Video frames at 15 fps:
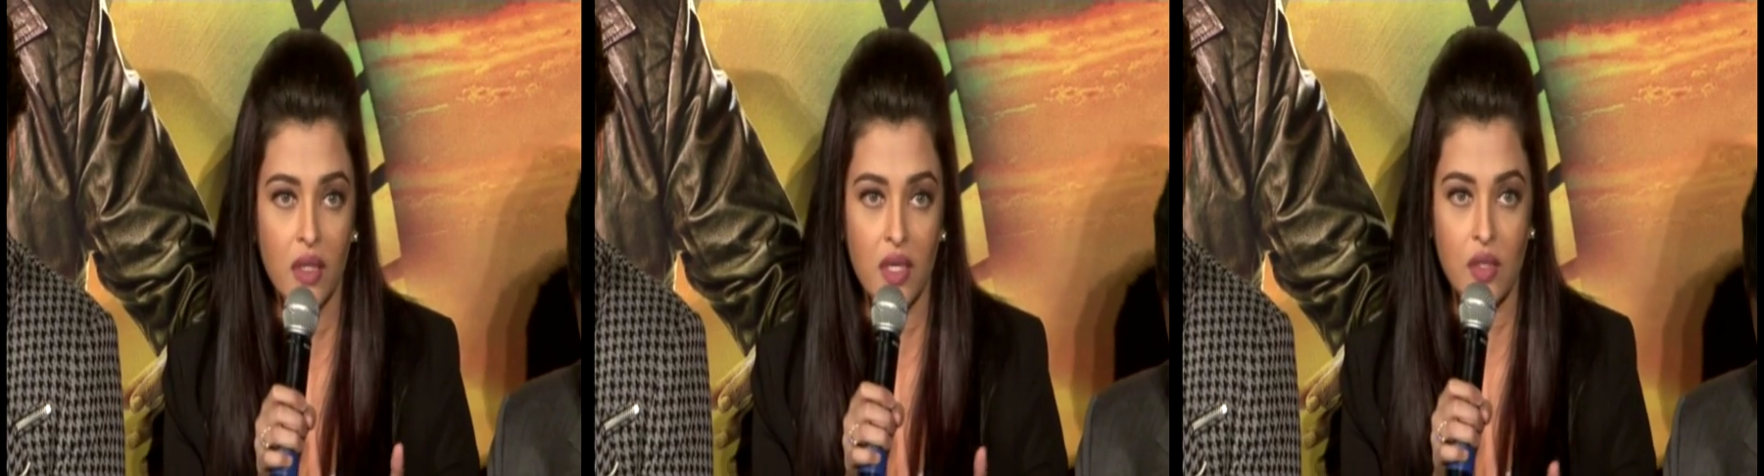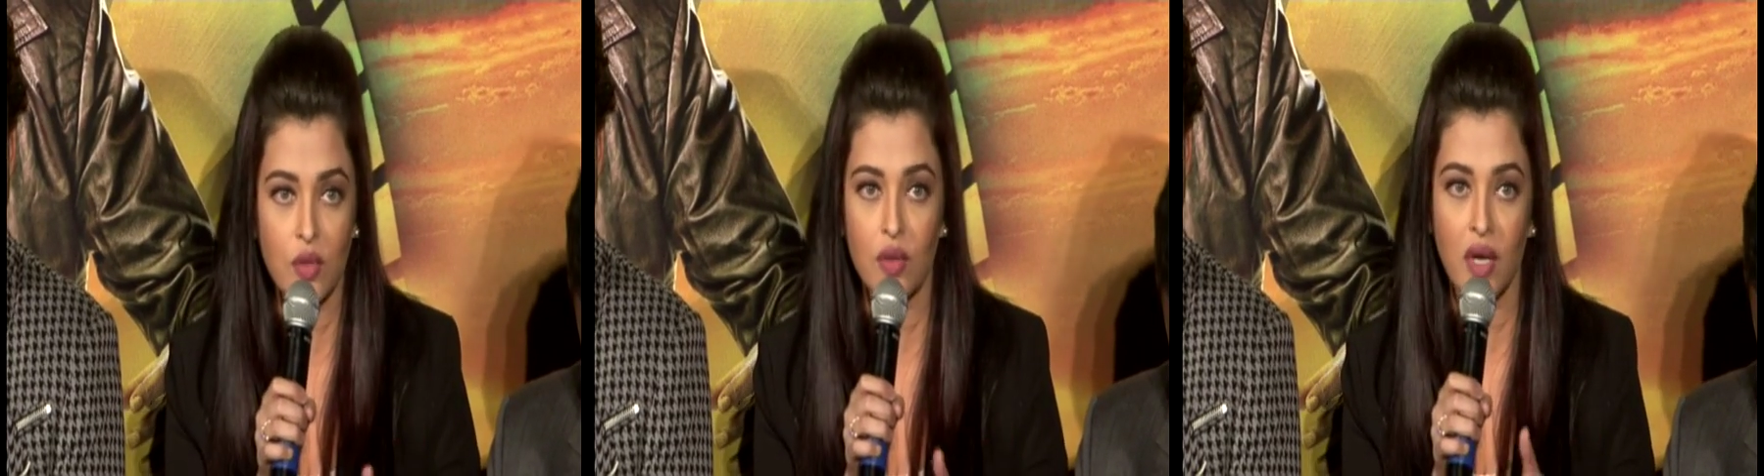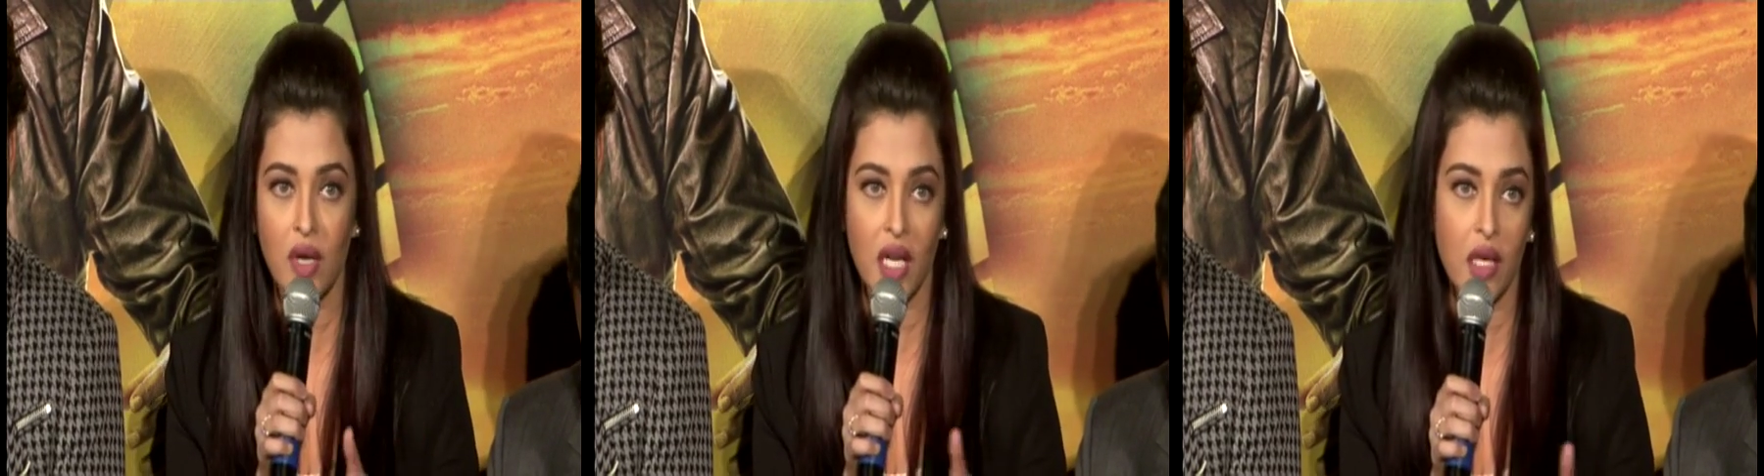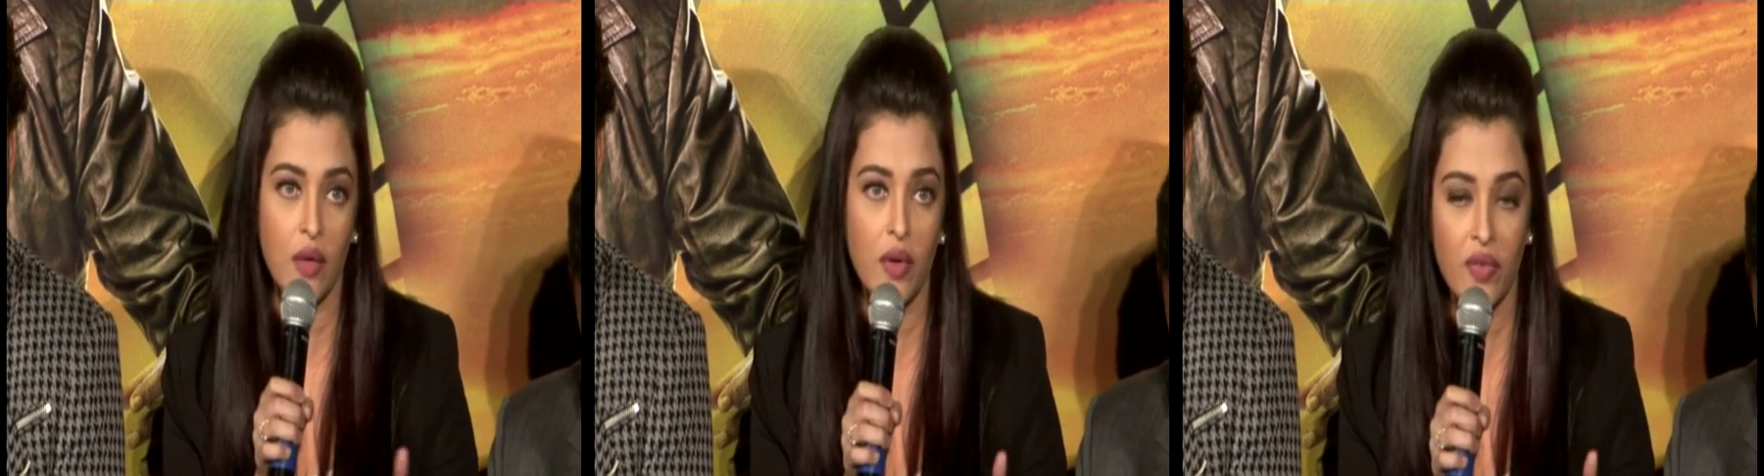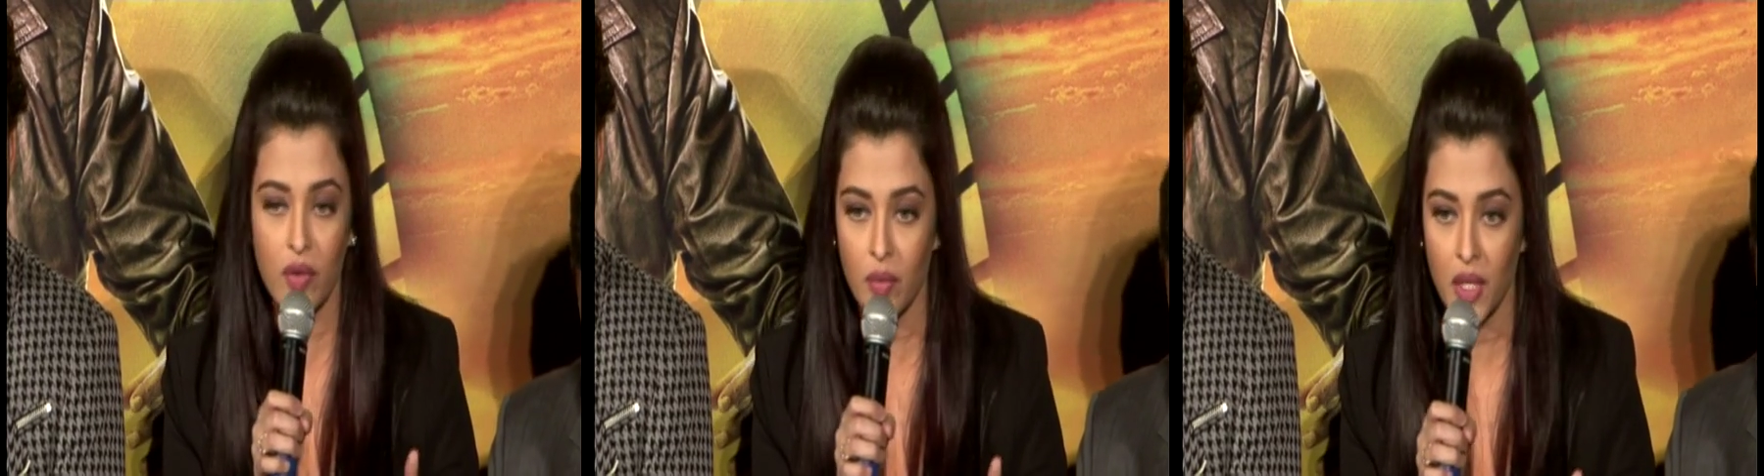There's no running
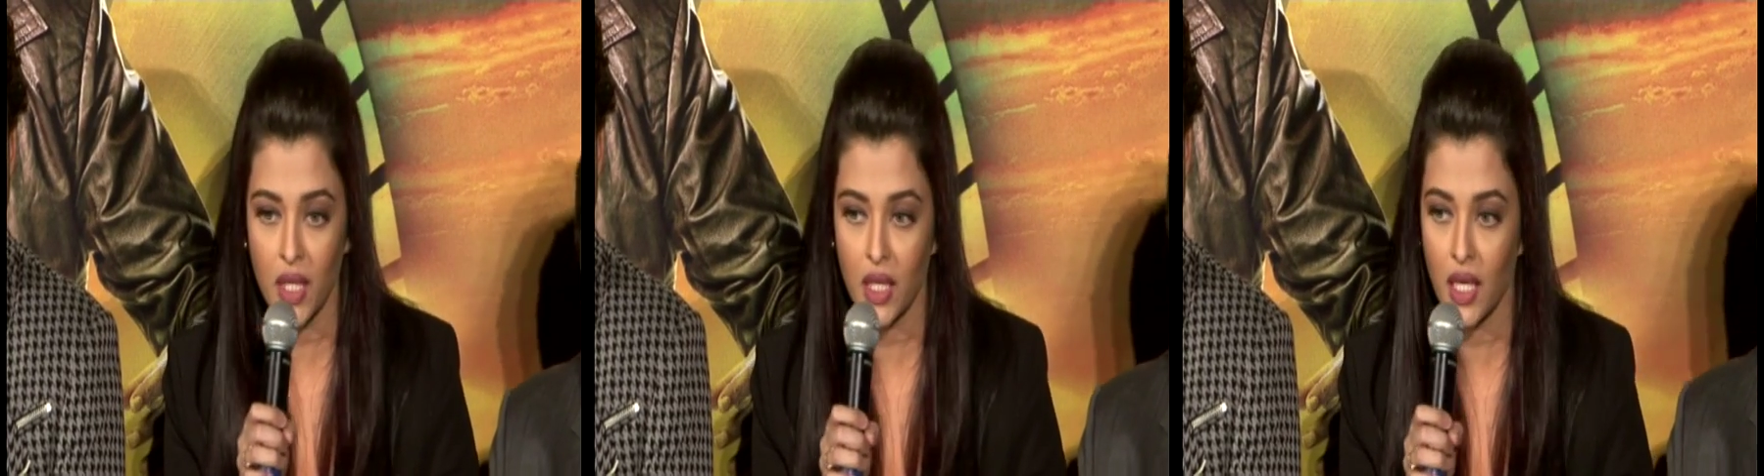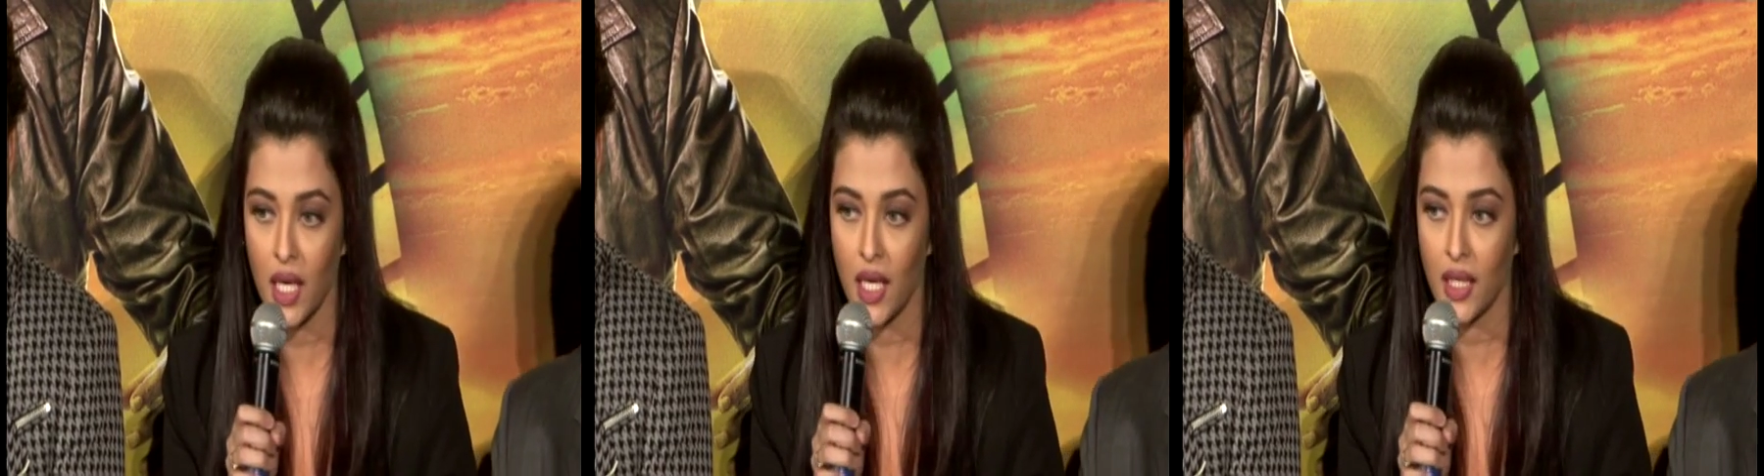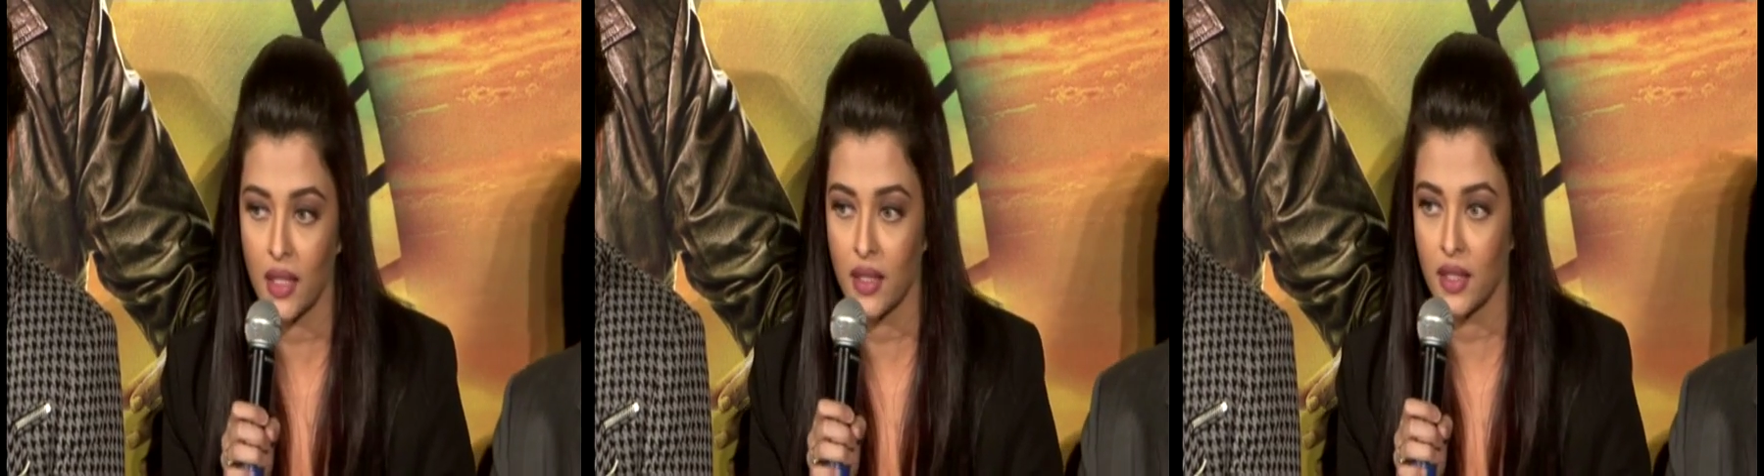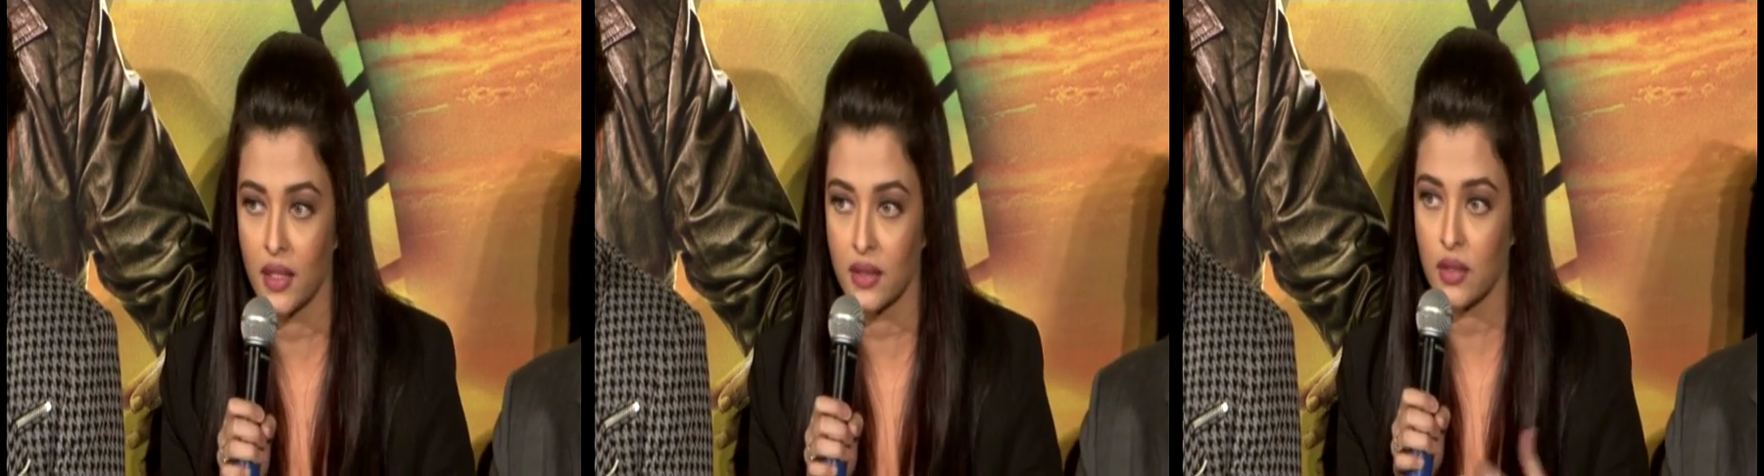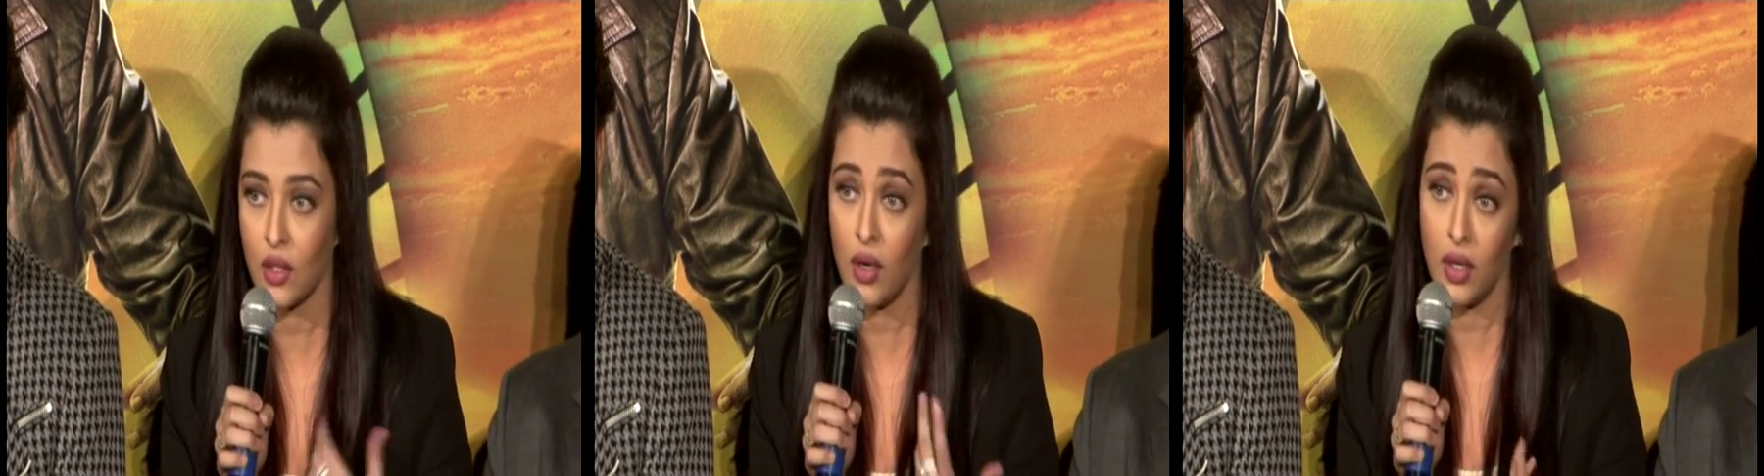away from it, and
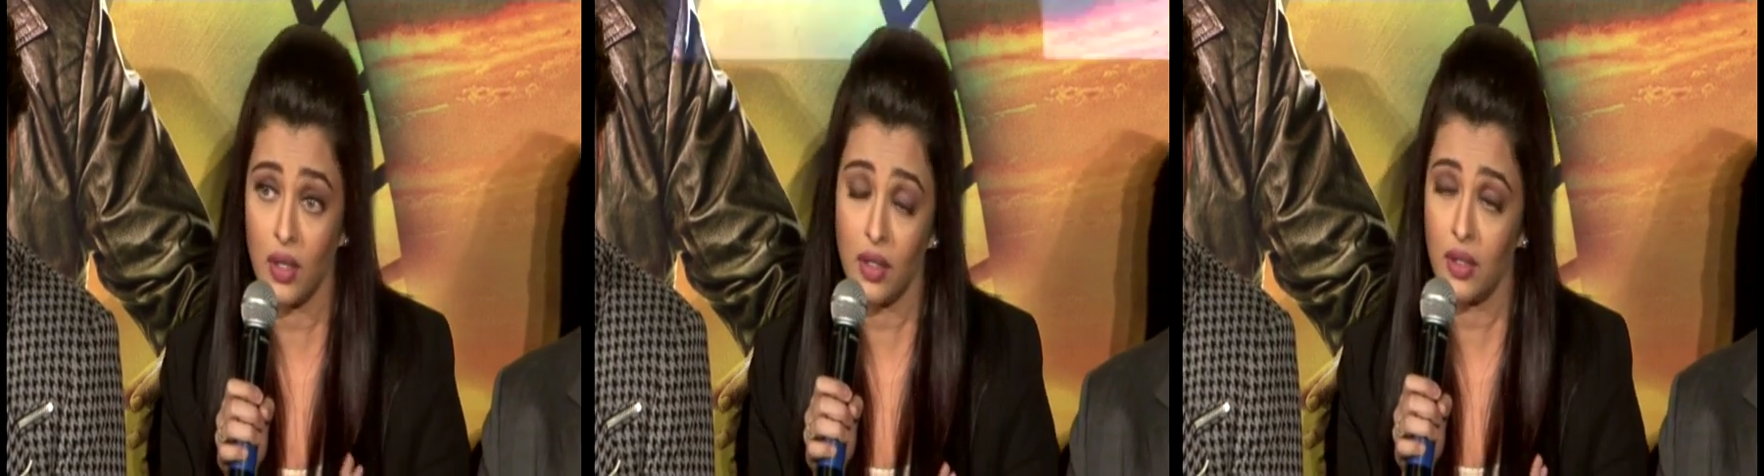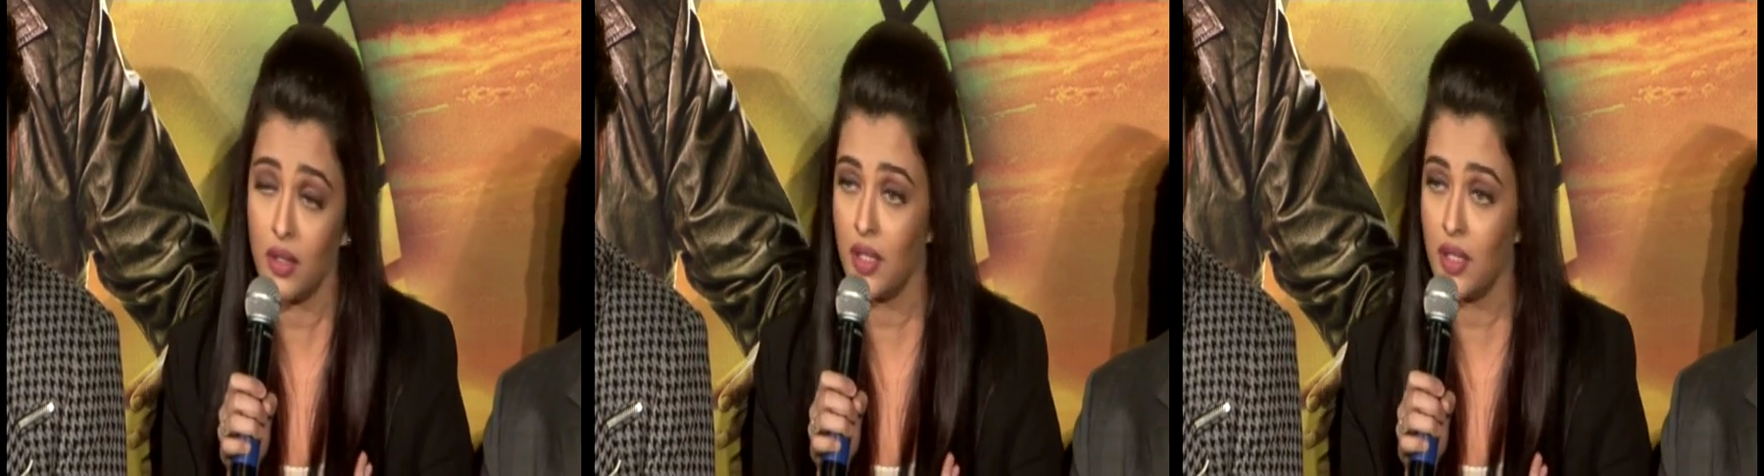there's uh,